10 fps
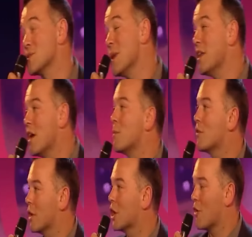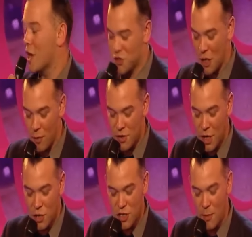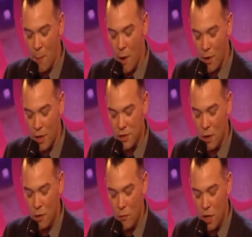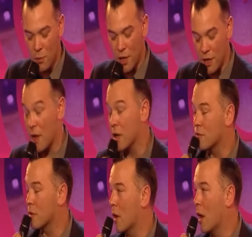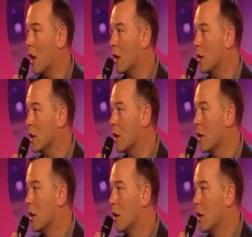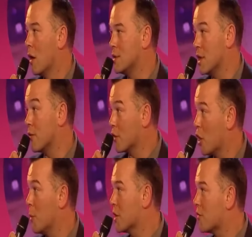I was making a number of kind of crass generalisations about Americans, though. I don't really believe any of them. And I did it for comic